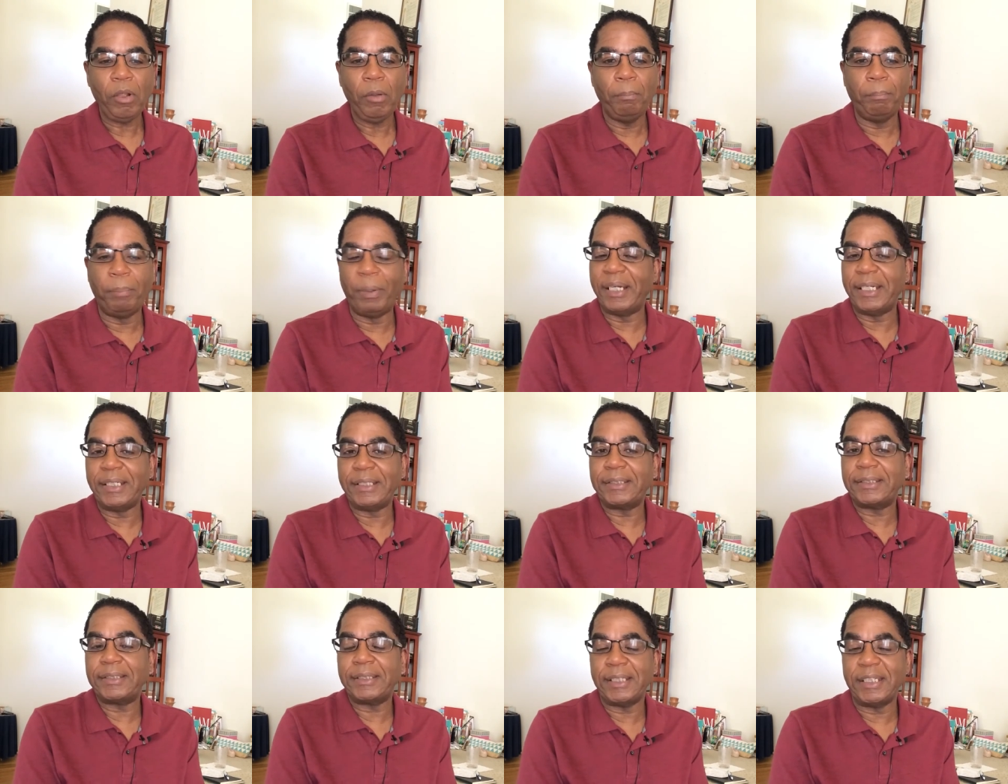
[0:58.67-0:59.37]
But
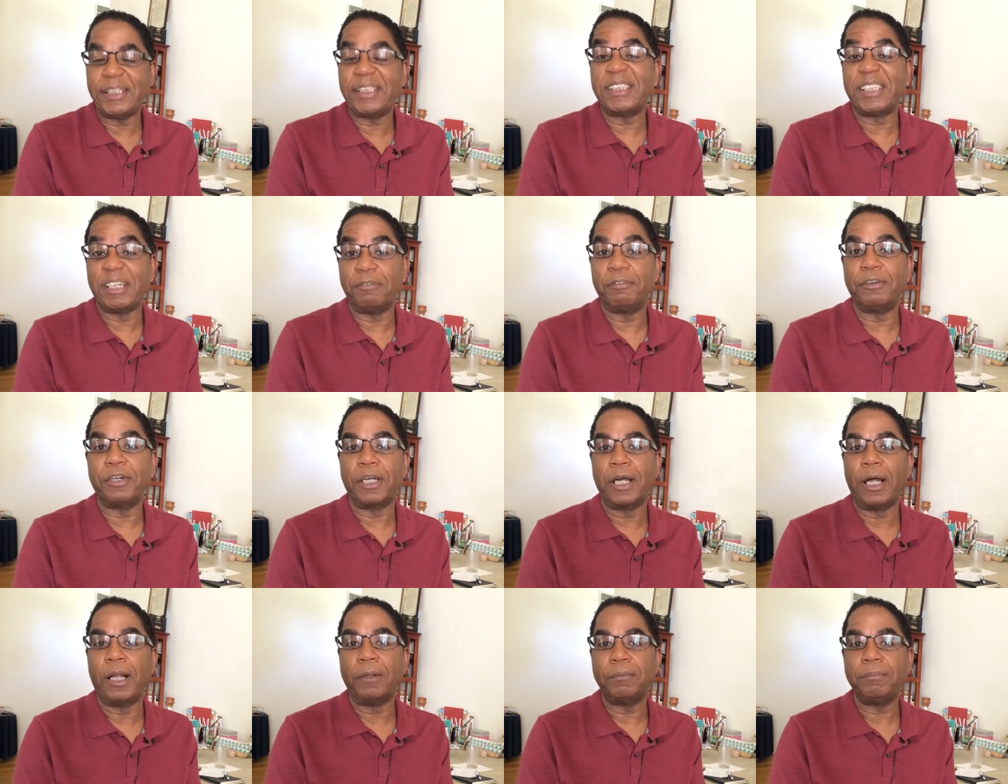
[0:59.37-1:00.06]
it's, it's
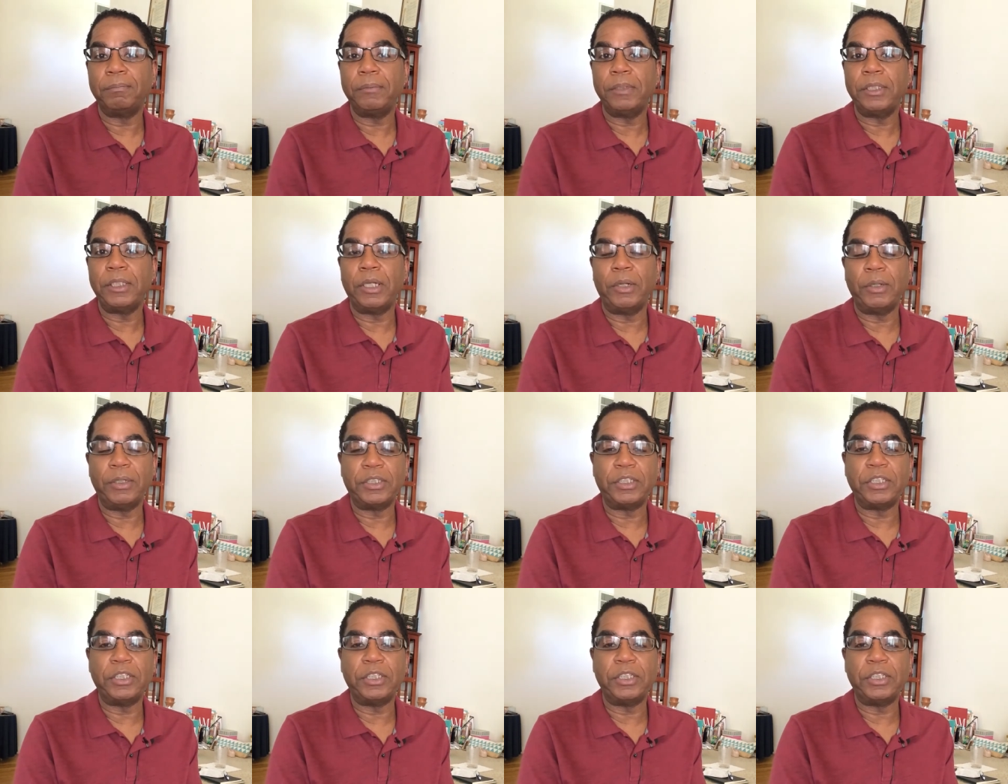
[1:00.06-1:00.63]
difficult. You know, it's a